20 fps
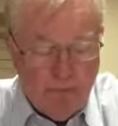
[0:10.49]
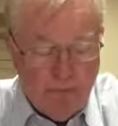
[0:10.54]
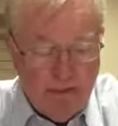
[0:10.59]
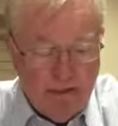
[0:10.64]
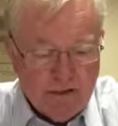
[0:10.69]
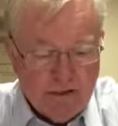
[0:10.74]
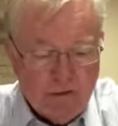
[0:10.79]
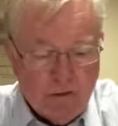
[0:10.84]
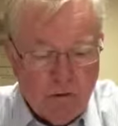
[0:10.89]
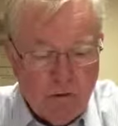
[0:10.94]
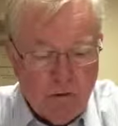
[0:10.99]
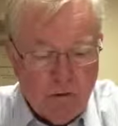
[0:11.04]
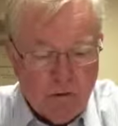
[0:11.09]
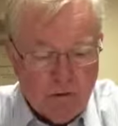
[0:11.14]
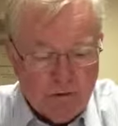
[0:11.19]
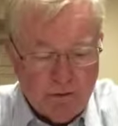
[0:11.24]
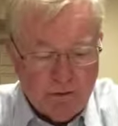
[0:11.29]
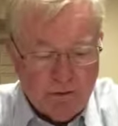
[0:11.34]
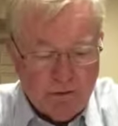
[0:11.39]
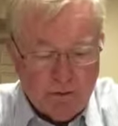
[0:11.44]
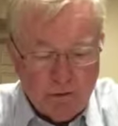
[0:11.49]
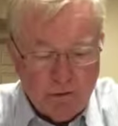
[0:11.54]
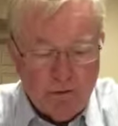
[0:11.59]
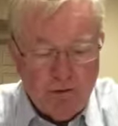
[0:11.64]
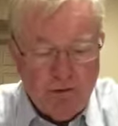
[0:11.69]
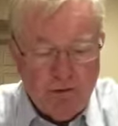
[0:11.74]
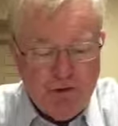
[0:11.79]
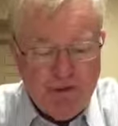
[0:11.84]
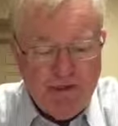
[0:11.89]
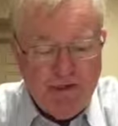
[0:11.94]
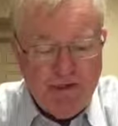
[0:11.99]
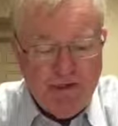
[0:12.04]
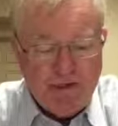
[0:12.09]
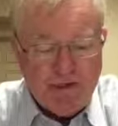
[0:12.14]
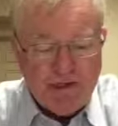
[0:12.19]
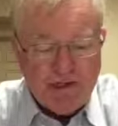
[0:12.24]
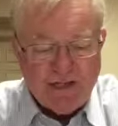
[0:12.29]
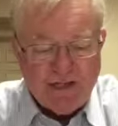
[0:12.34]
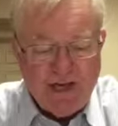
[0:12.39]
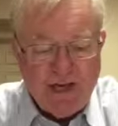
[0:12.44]
It's called Clergy
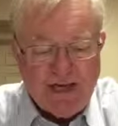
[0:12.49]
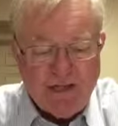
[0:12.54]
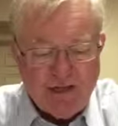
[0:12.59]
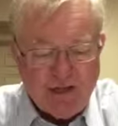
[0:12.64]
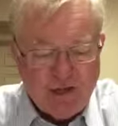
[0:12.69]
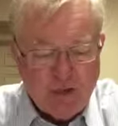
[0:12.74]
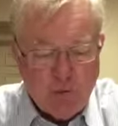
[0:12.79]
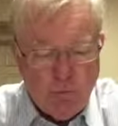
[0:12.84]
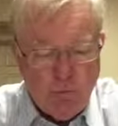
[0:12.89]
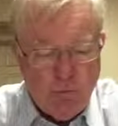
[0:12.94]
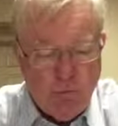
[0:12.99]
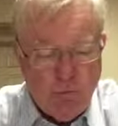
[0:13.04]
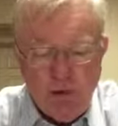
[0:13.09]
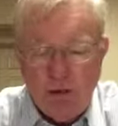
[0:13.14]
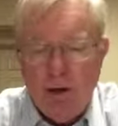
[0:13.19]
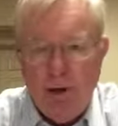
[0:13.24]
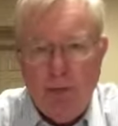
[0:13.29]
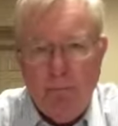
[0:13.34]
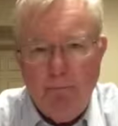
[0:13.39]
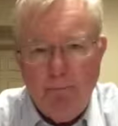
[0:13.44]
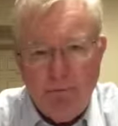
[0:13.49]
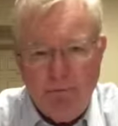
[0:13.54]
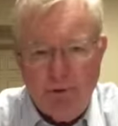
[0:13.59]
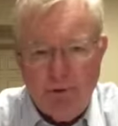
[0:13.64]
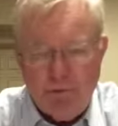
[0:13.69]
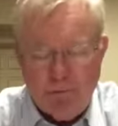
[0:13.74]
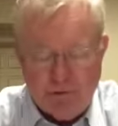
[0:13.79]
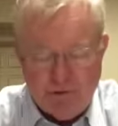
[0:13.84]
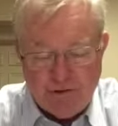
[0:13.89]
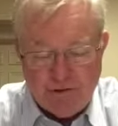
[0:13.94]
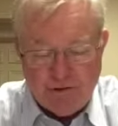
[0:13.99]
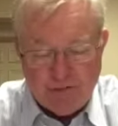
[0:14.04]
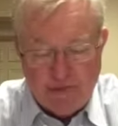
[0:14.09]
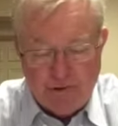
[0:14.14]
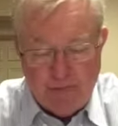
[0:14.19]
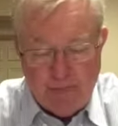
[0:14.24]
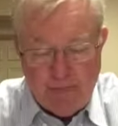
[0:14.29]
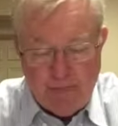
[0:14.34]
Sexual Abuse.